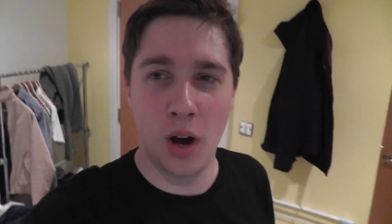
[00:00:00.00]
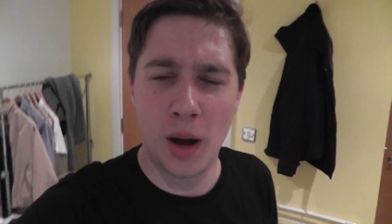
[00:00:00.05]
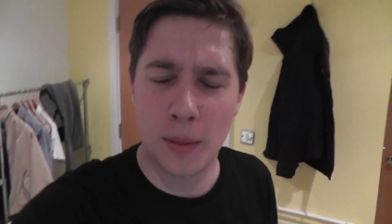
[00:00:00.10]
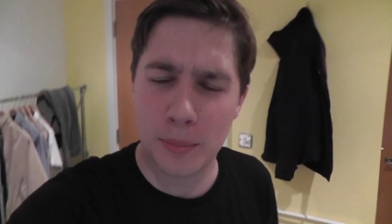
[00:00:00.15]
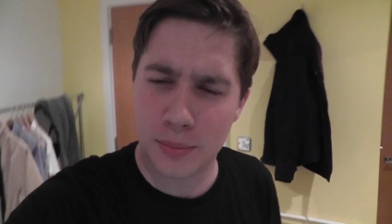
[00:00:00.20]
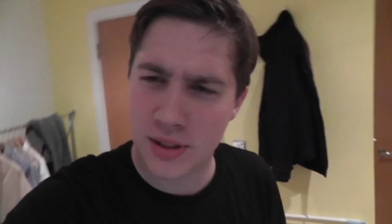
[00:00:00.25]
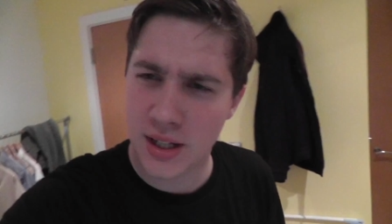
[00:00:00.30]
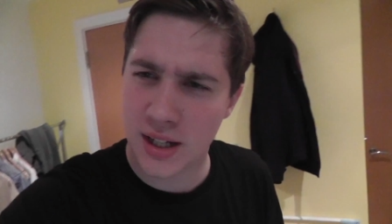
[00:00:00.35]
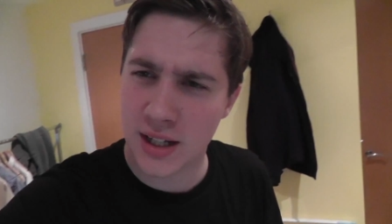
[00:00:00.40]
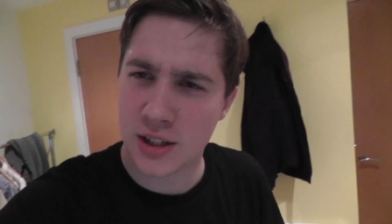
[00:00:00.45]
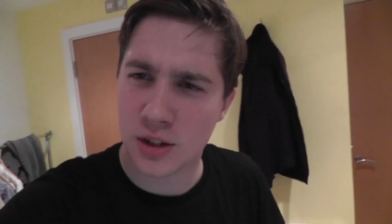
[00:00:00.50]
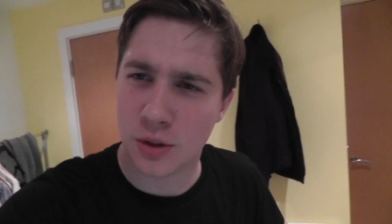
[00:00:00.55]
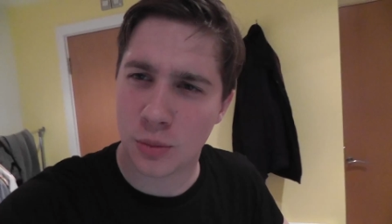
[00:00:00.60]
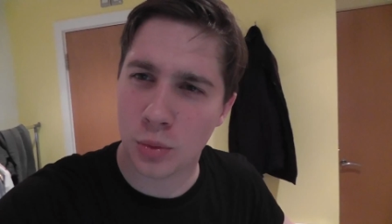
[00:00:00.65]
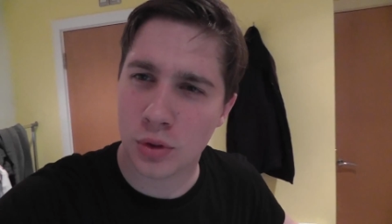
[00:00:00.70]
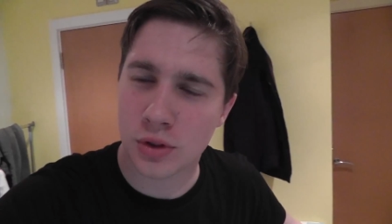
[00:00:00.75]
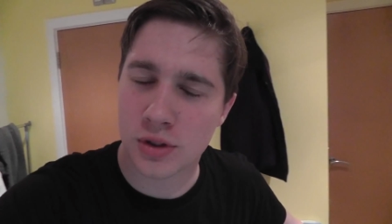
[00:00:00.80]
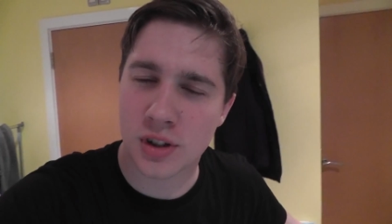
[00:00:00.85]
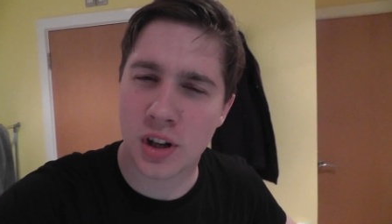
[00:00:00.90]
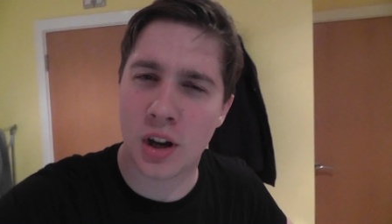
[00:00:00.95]
update
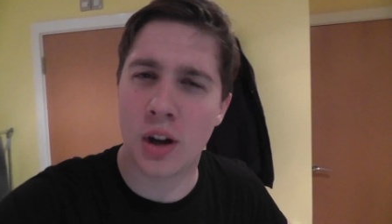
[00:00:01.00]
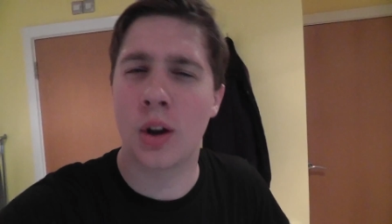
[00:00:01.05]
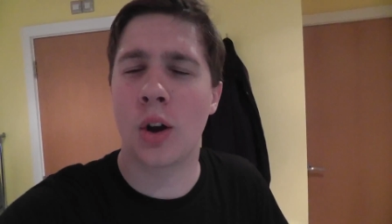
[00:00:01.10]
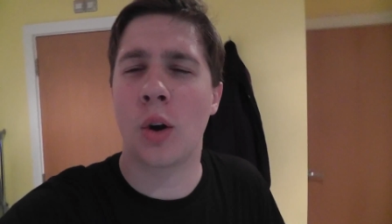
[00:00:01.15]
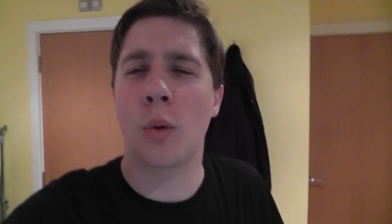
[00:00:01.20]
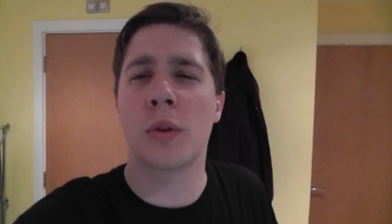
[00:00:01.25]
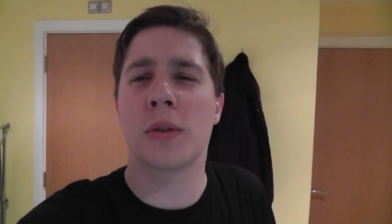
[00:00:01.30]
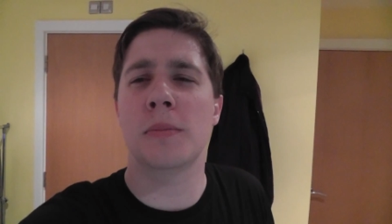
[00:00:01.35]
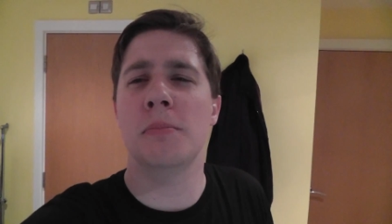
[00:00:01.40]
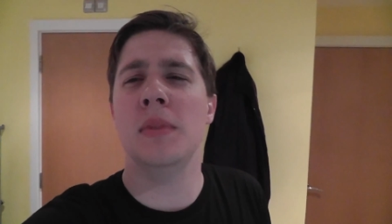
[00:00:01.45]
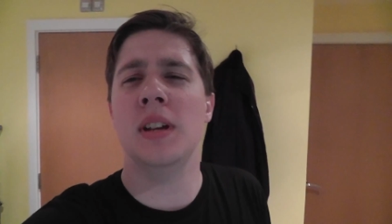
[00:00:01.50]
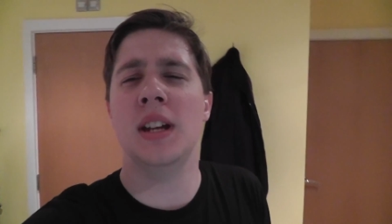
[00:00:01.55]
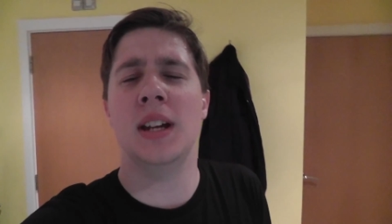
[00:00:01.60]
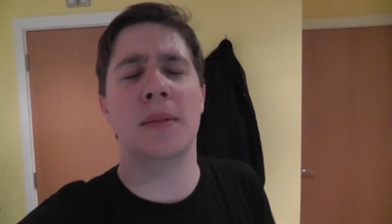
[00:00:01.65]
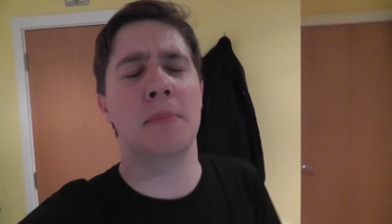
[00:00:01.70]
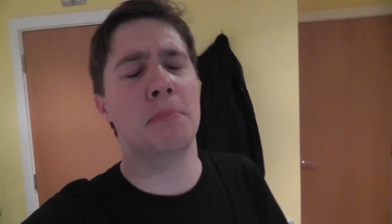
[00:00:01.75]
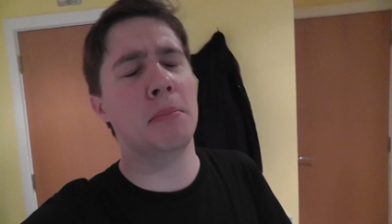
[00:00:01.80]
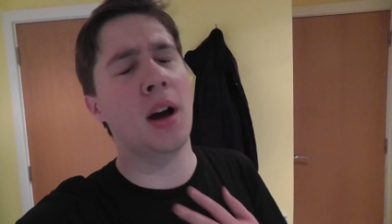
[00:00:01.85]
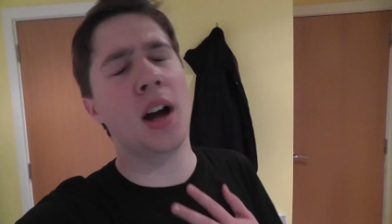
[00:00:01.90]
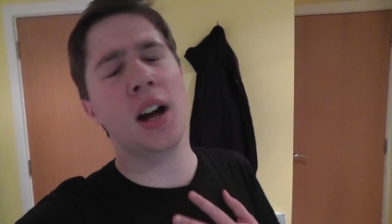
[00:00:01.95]
on what's going on with me
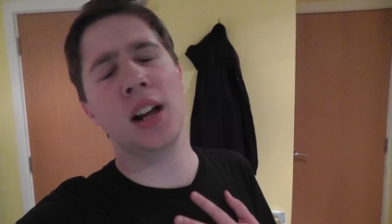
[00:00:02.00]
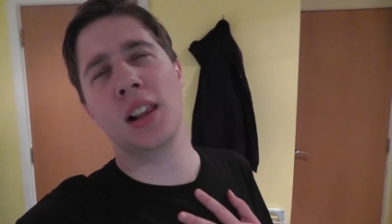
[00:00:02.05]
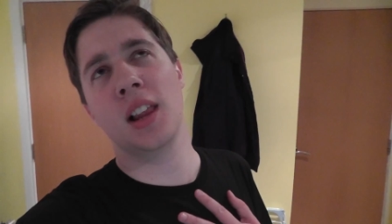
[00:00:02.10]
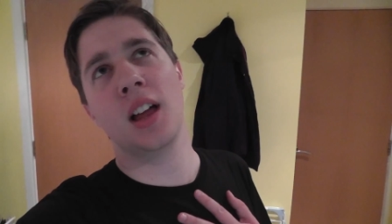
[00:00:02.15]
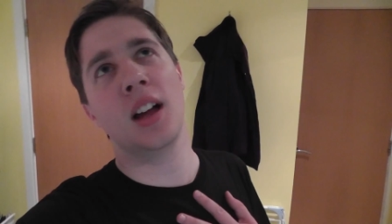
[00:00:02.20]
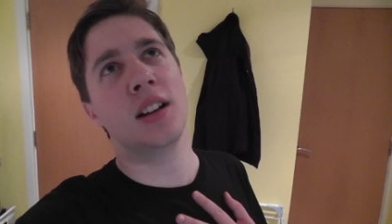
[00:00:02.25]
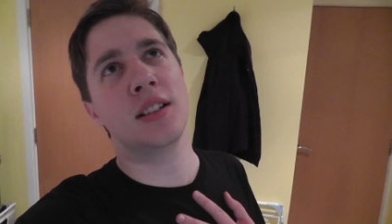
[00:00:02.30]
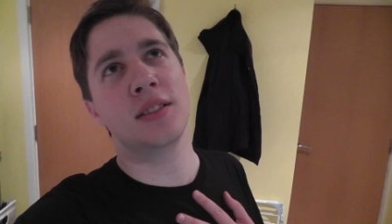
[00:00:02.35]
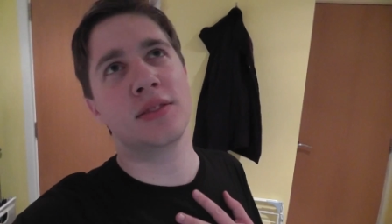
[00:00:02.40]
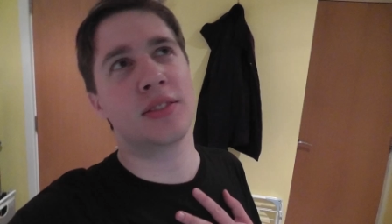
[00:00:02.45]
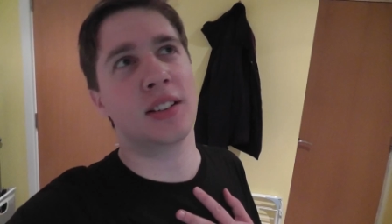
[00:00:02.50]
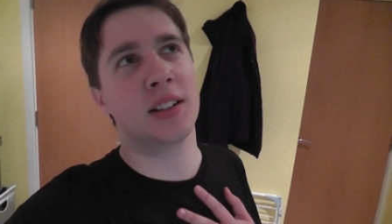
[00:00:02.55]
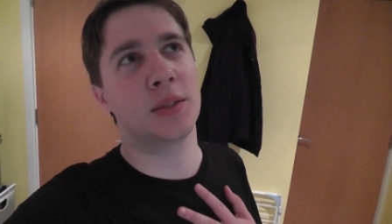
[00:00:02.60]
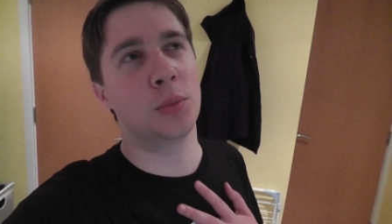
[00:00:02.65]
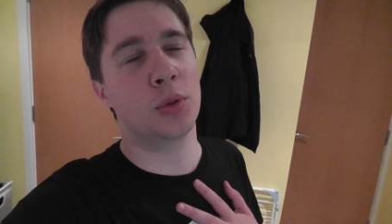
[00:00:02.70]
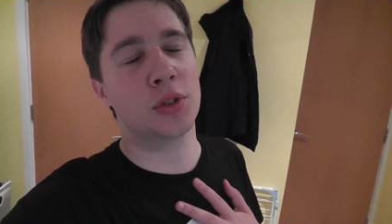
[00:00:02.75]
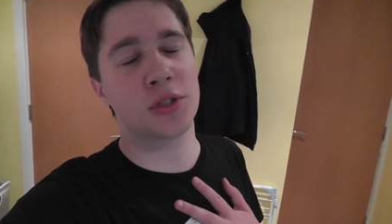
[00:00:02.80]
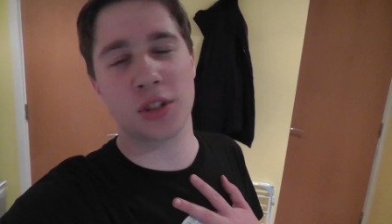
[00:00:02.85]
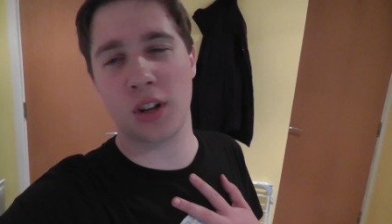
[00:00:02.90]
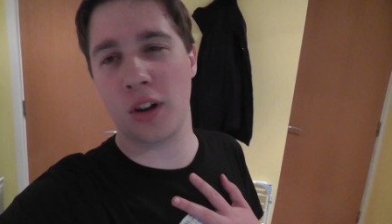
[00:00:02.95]
and my life
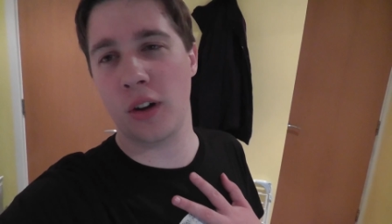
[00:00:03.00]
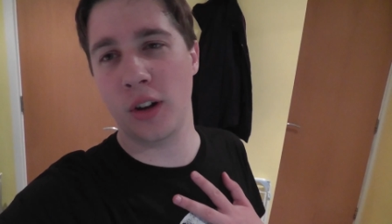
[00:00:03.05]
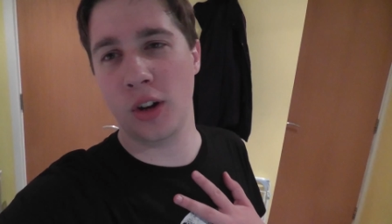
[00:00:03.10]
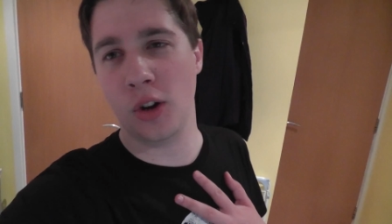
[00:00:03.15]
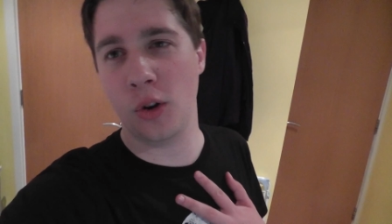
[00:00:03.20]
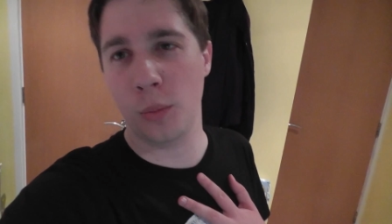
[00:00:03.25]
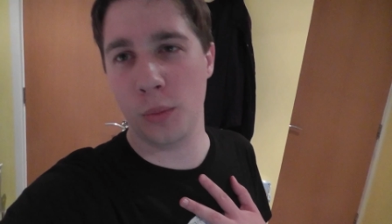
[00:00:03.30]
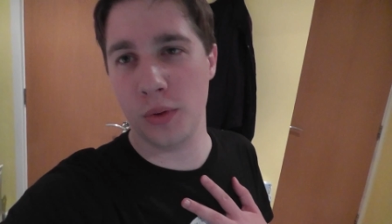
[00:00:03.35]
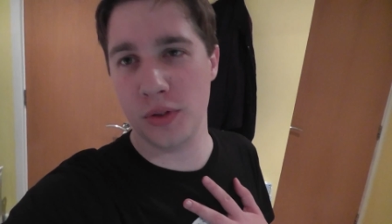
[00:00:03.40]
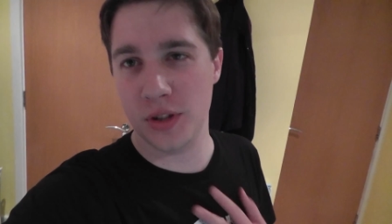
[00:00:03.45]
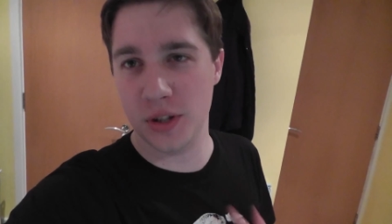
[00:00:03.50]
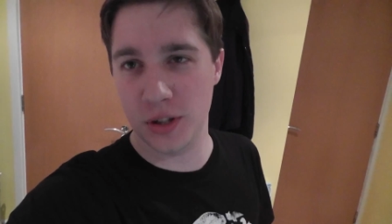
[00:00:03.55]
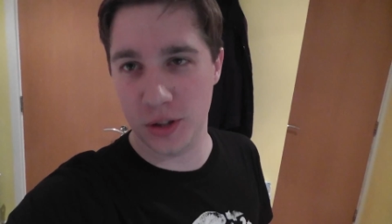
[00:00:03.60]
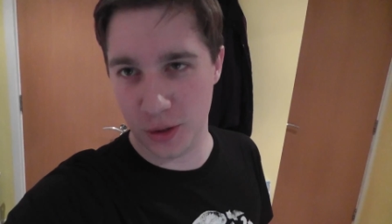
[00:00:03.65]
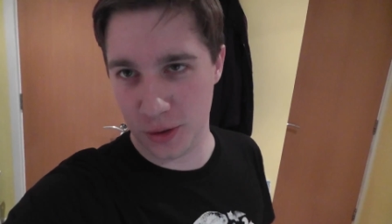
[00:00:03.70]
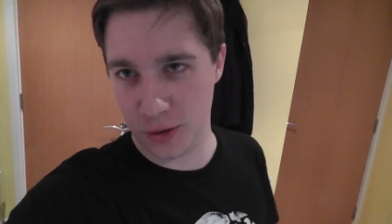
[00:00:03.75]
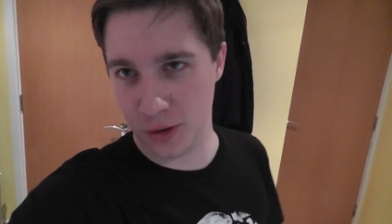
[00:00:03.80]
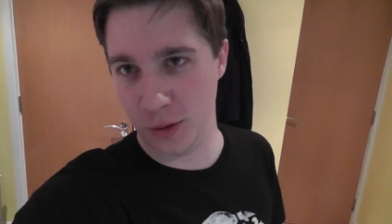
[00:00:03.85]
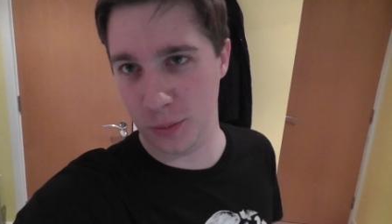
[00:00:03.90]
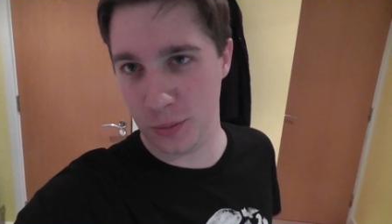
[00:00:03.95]
and what's going on with
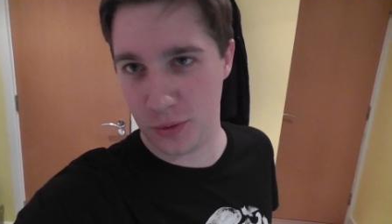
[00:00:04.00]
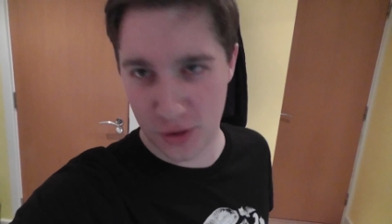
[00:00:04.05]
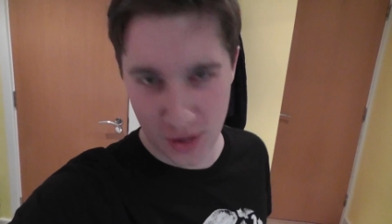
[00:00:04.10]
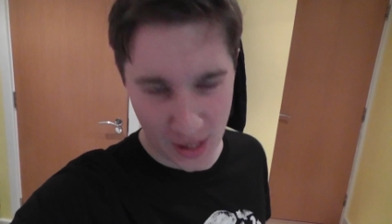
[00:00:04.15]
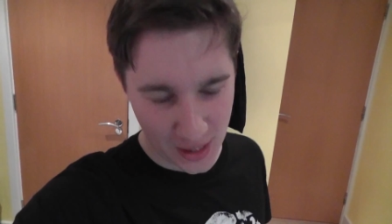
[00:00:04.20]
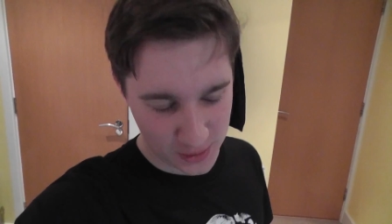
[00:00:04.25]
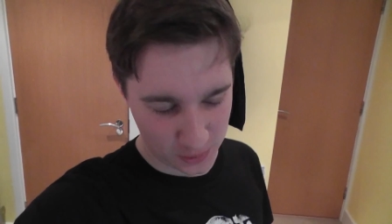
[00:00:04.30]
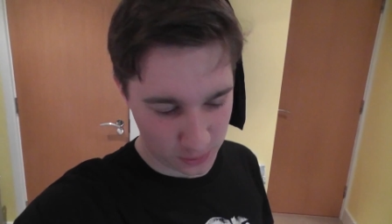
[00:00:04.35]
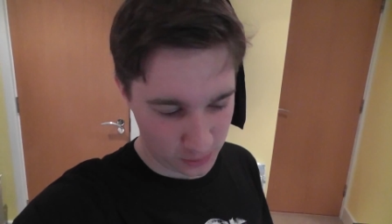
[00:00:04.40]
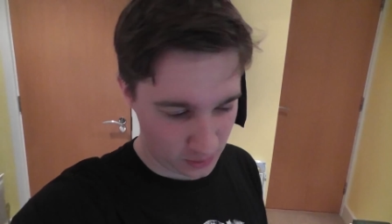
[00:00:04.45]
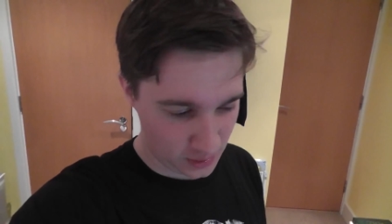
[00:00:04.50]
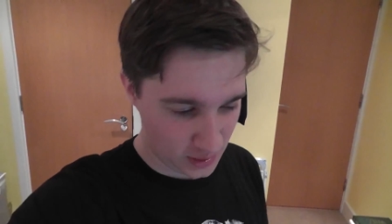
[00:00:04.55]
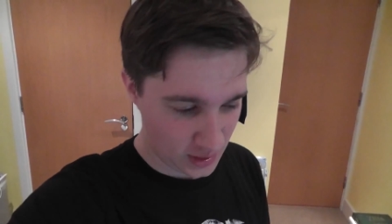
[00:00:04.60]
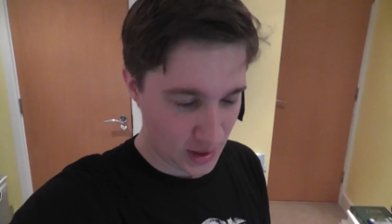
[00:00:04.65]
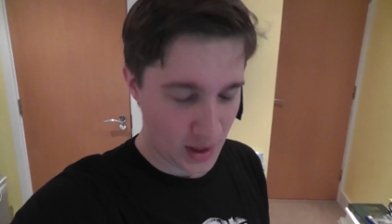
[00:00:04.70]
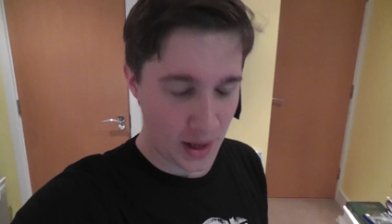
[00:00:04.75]
the YouTube channel.